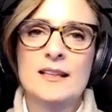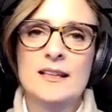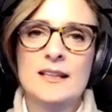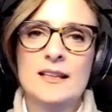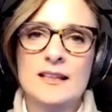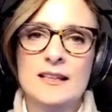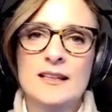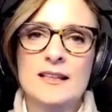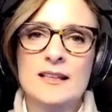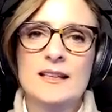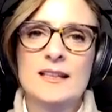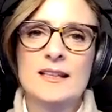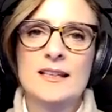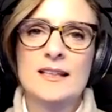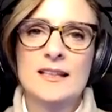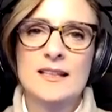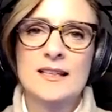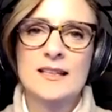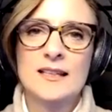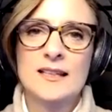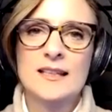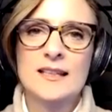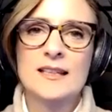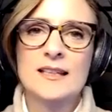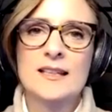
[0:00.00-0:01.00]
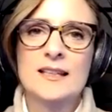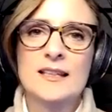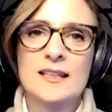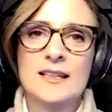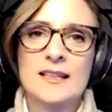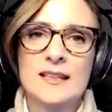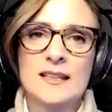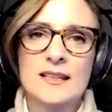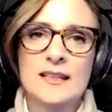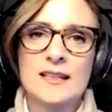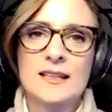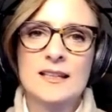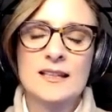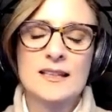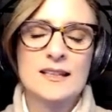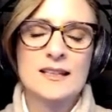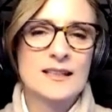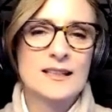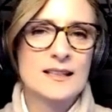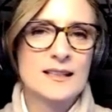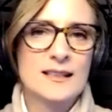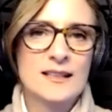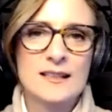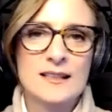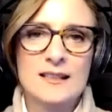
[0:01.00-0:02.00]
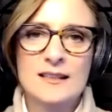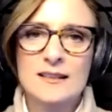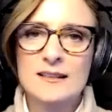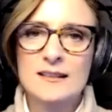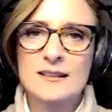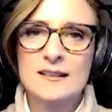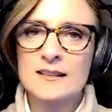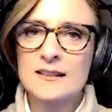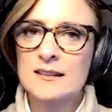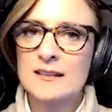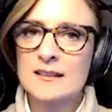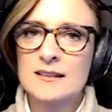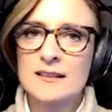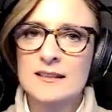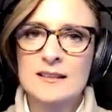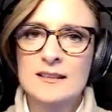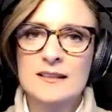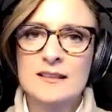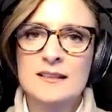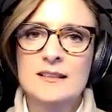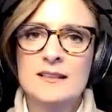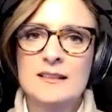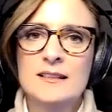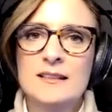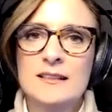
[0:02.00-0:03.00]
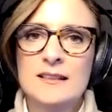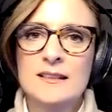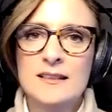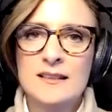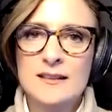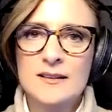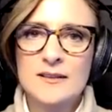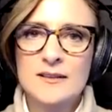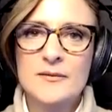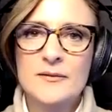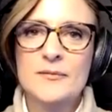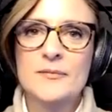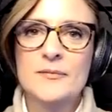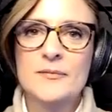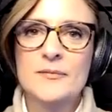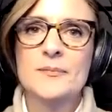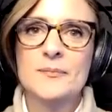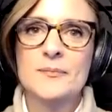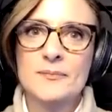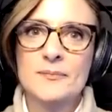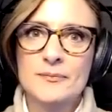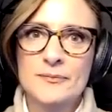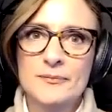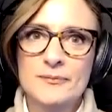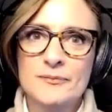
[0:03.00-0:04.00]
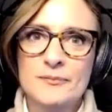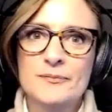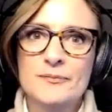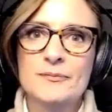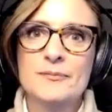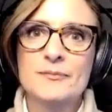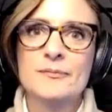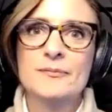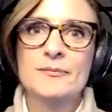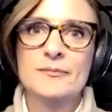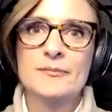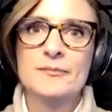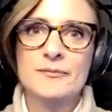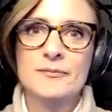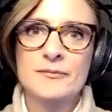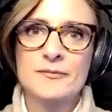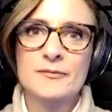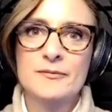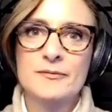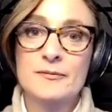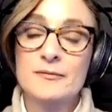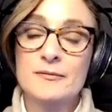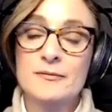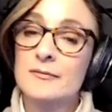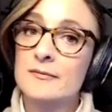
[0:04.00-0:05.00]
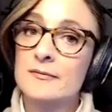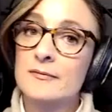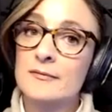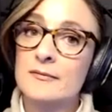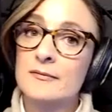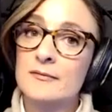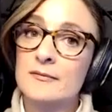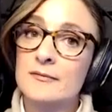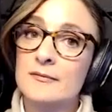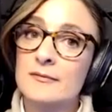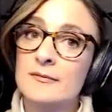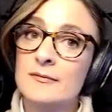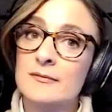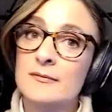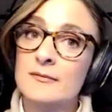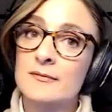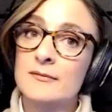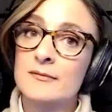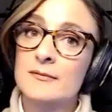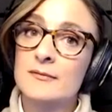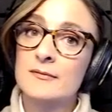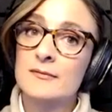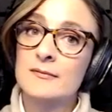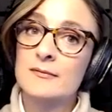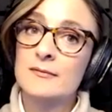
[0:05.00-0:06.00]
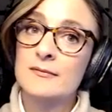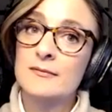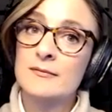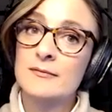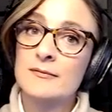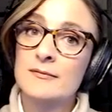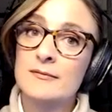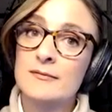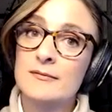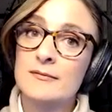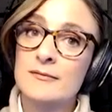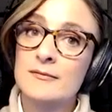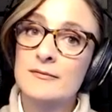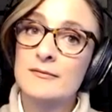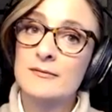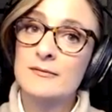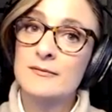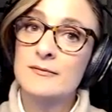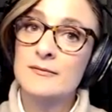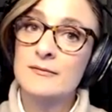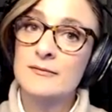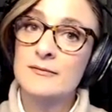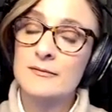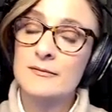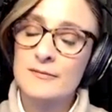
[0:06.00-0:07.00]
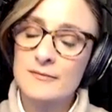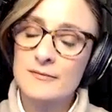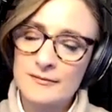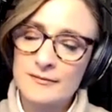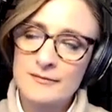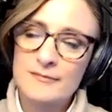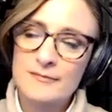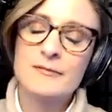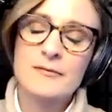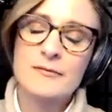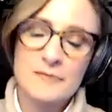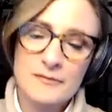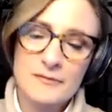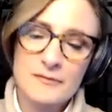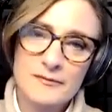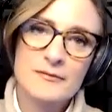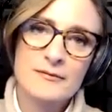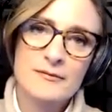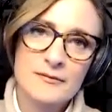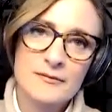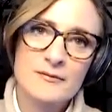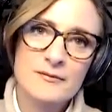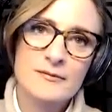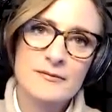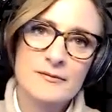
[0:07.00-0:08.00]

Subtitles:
[no speech]